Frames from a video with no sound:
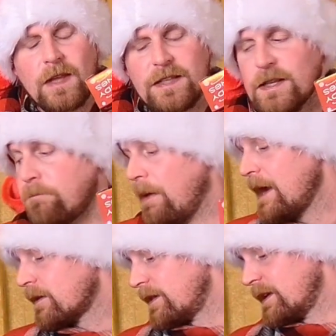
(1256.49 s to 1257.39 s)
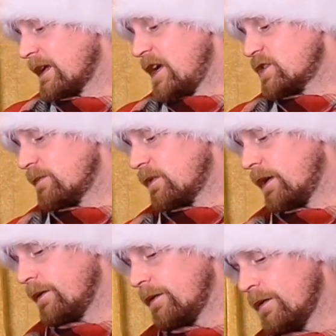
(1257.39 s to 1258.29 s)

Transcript: Is it better than the ketchup one?